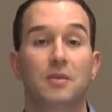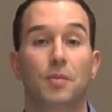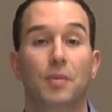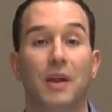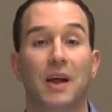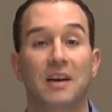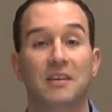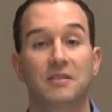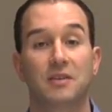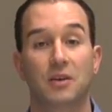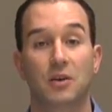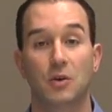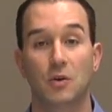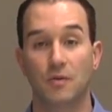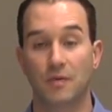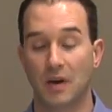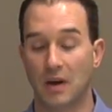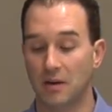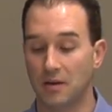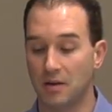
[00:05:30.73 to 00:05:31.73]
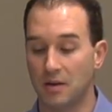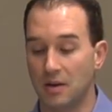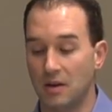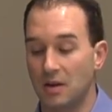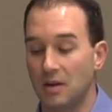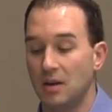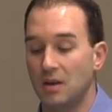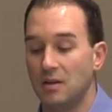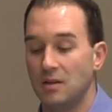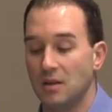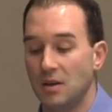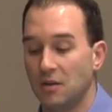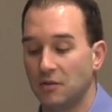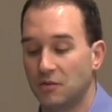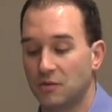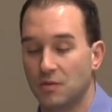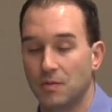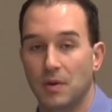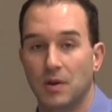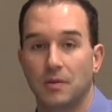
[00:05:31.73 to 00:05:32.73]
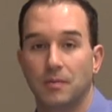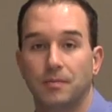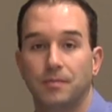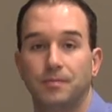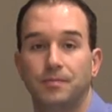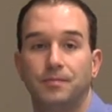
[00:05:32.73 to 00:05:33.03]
the plastic cuvette in the instrument.